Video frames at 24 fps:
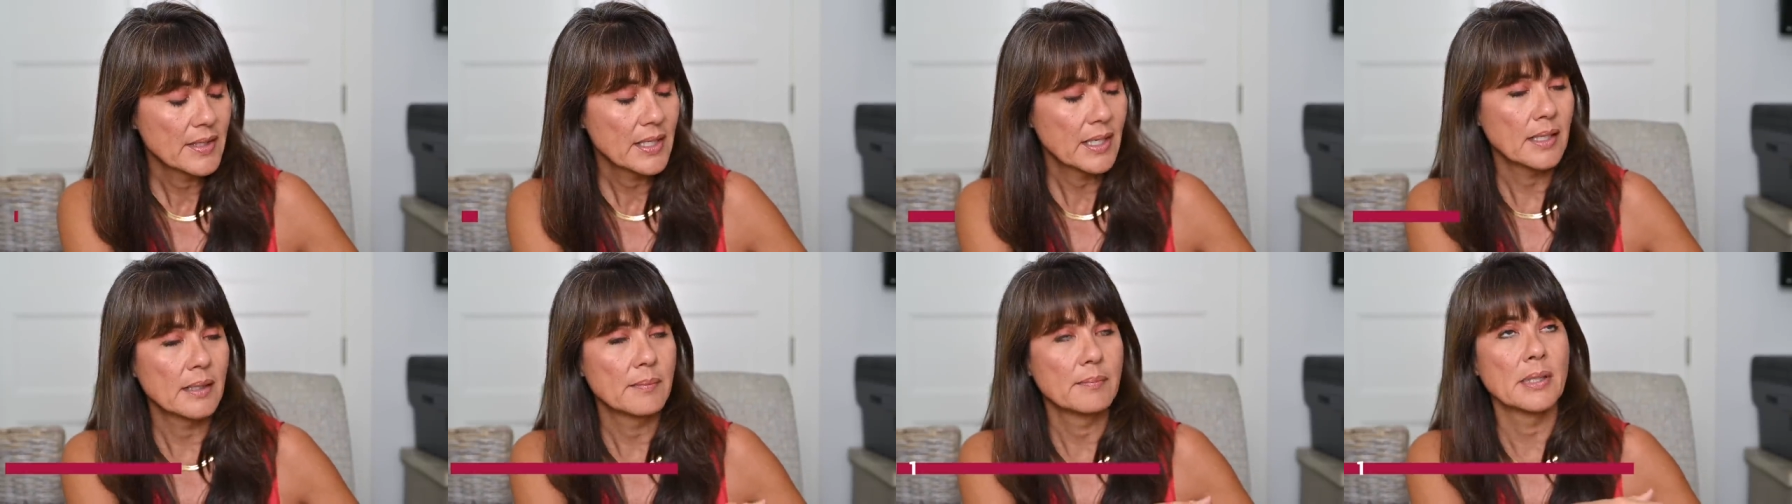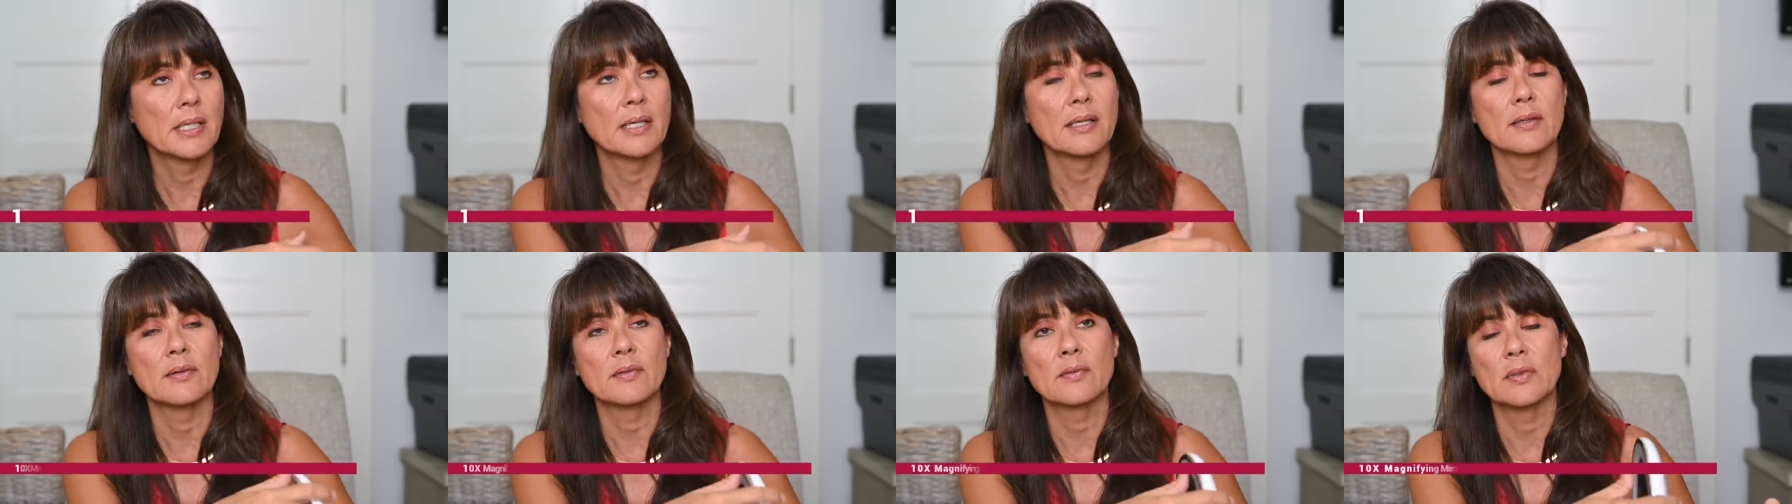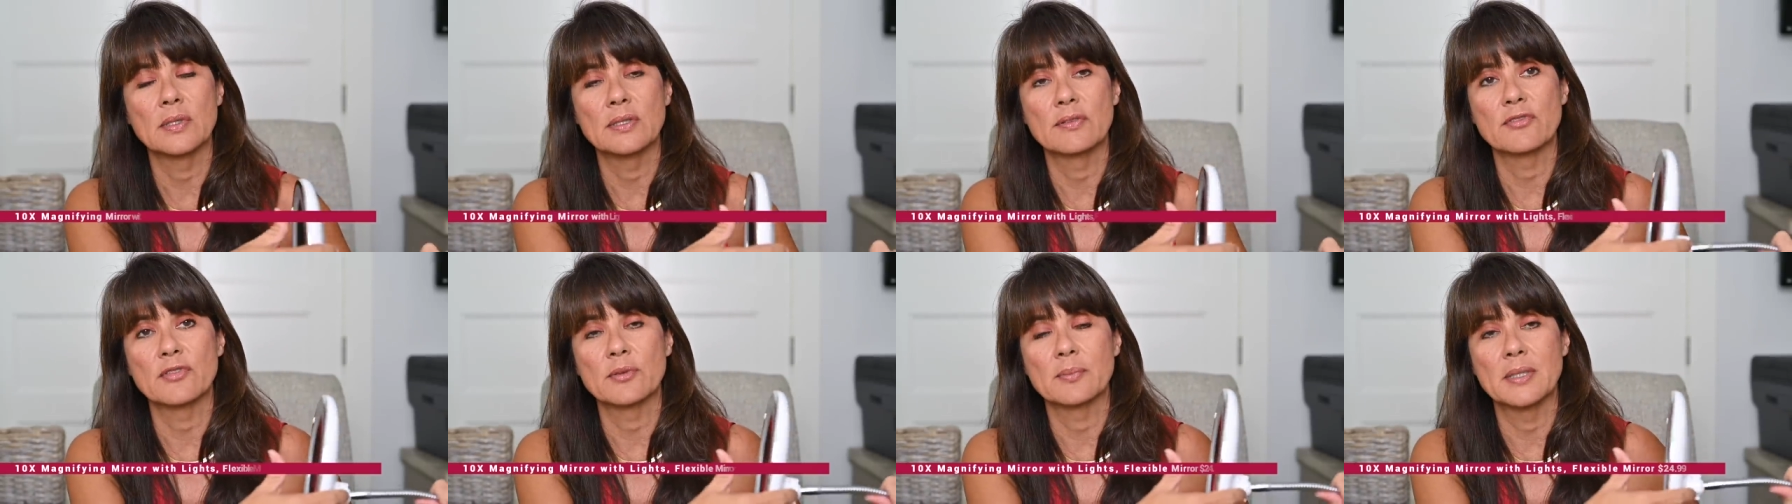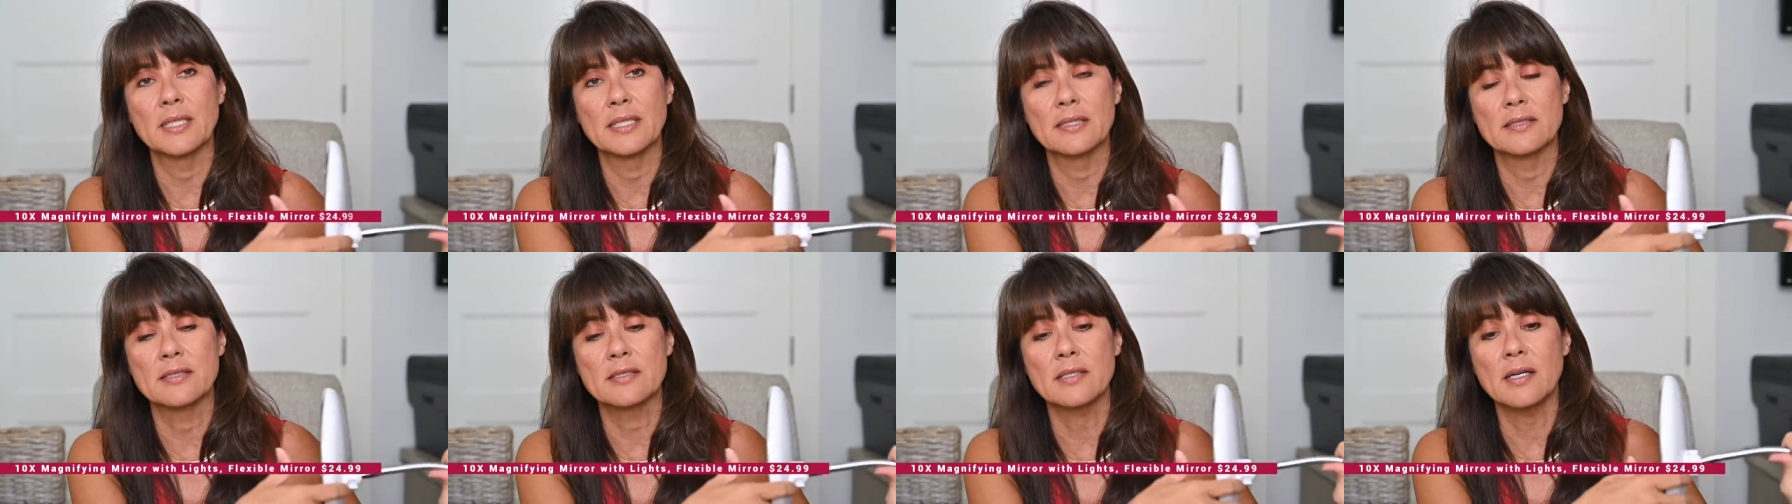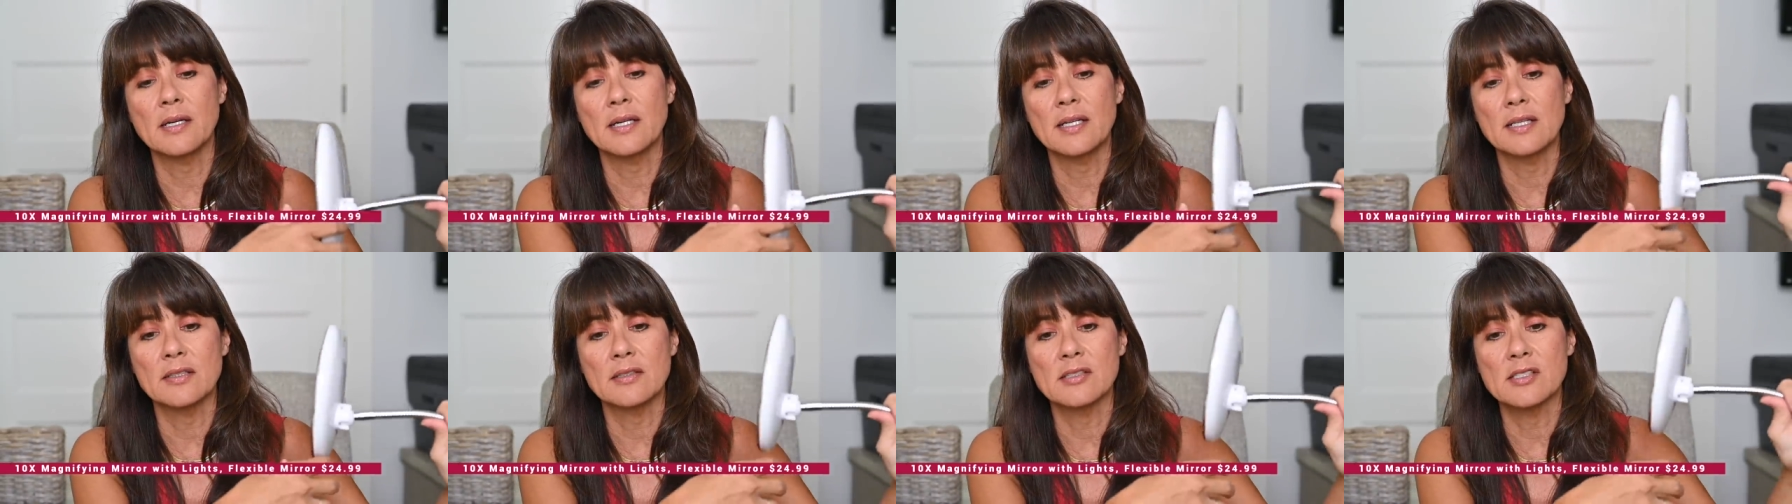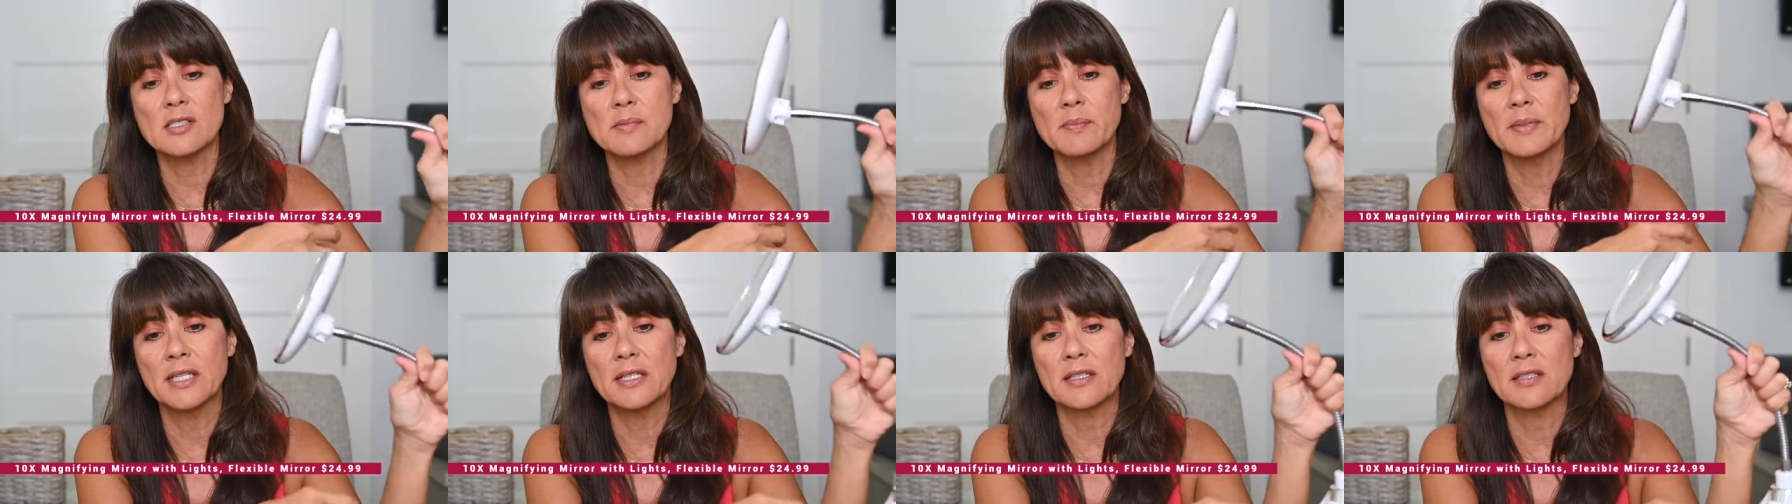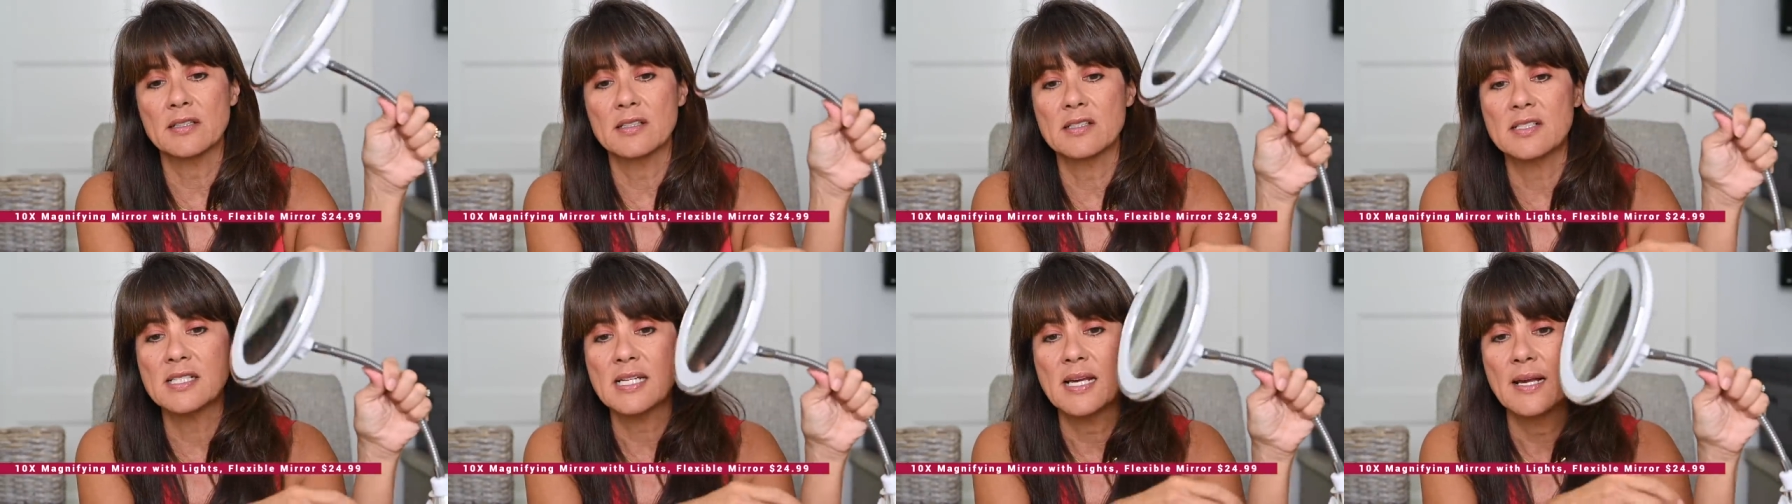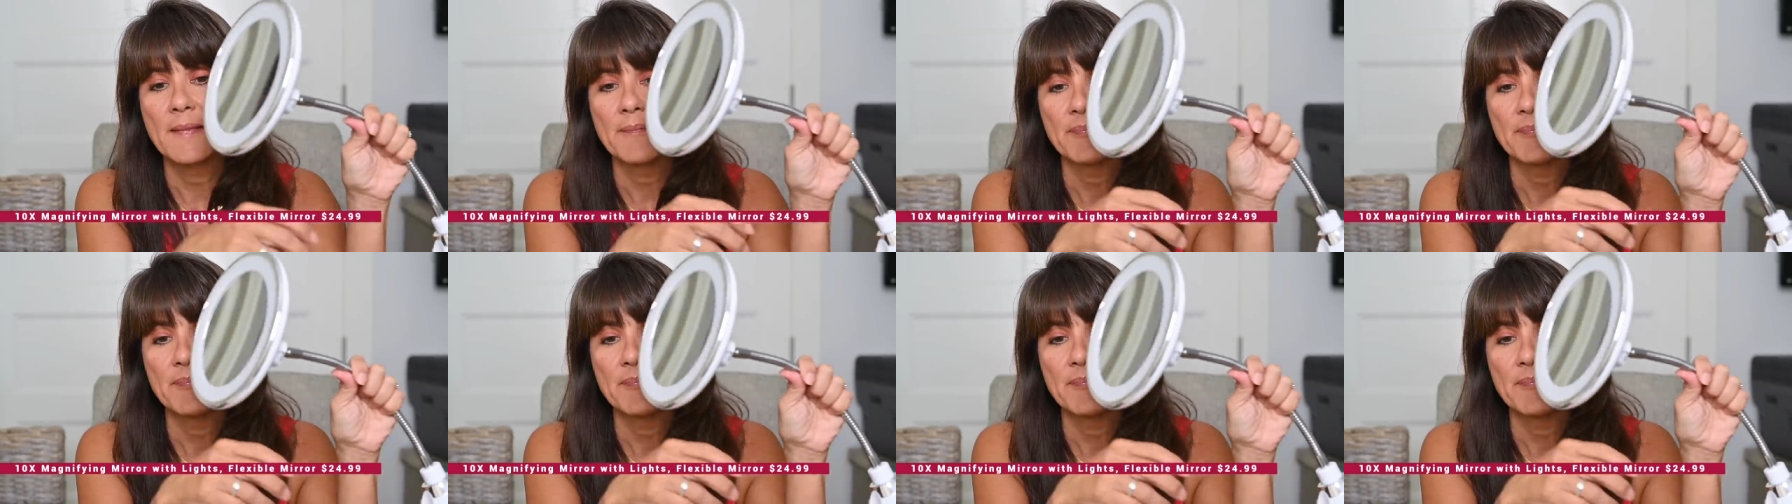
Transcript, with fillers: I bought one for my daughter's mirrors.